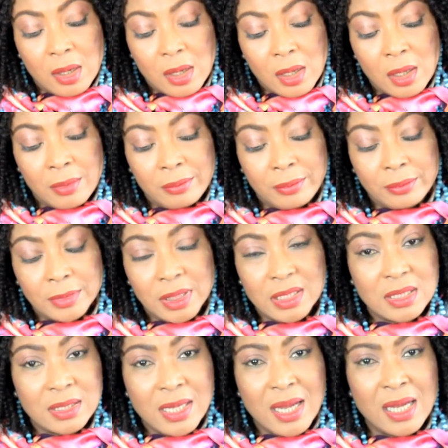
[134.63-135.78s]
Um,
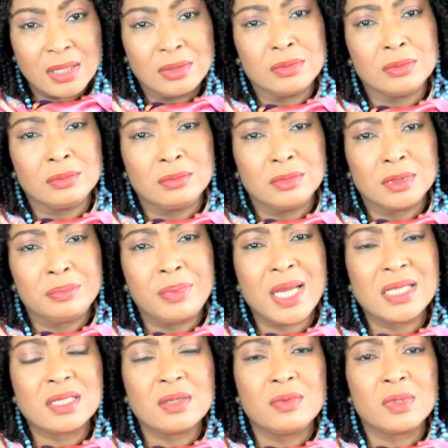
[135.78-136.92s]
yesterday I had to reply
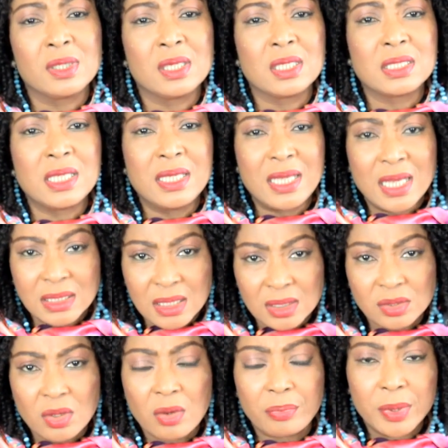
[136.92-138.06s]
to someone and I said, yes, I
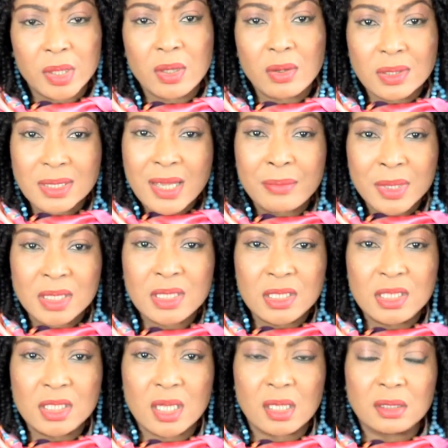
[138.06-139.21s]
talk because I'm a
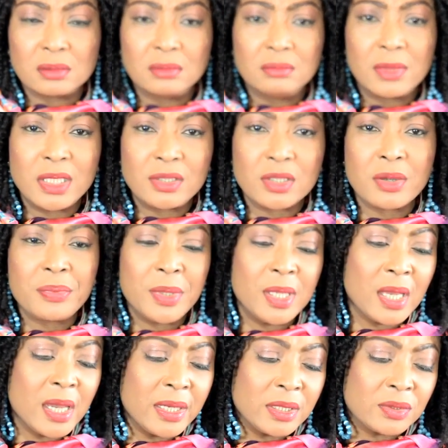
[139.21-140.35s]
teacher. My job
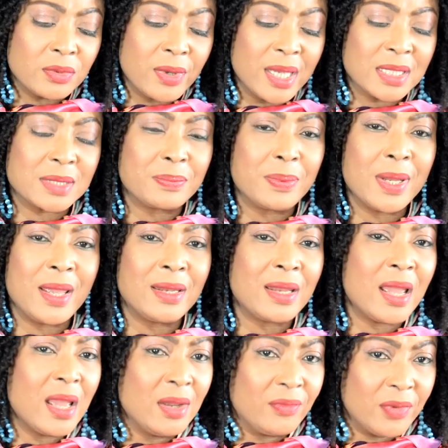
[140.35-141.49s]
here is to explain
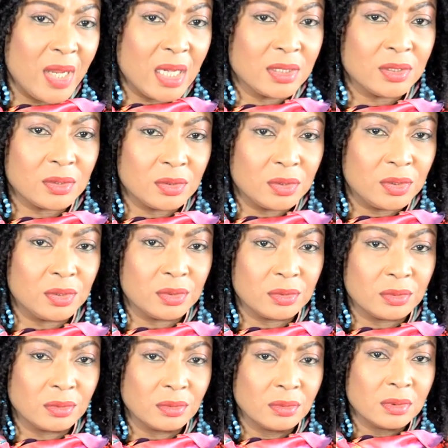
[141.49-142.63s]
every action to you.
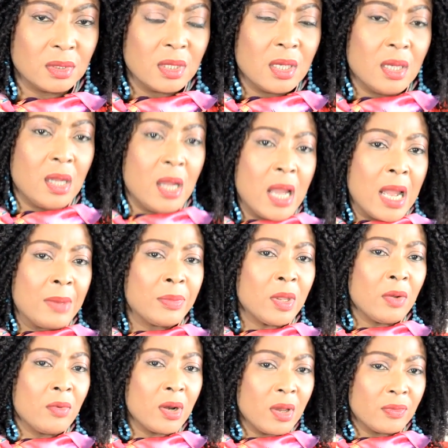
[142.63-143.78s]
I'm
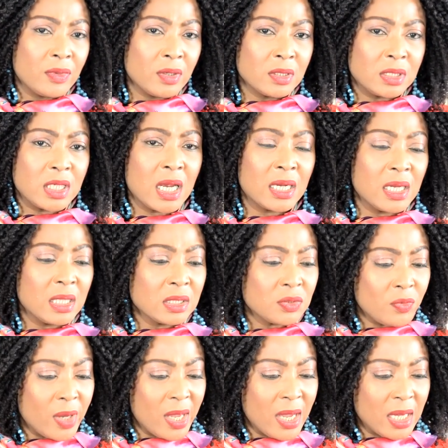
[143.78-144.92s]
not one of those channels
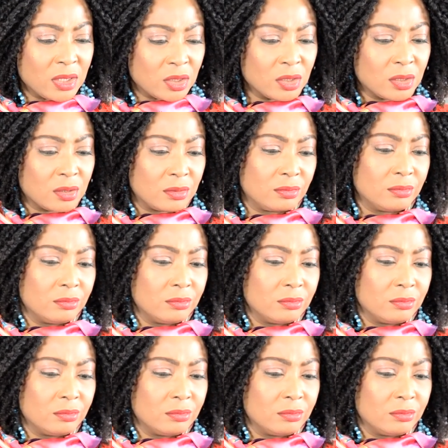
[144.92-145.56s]
where I just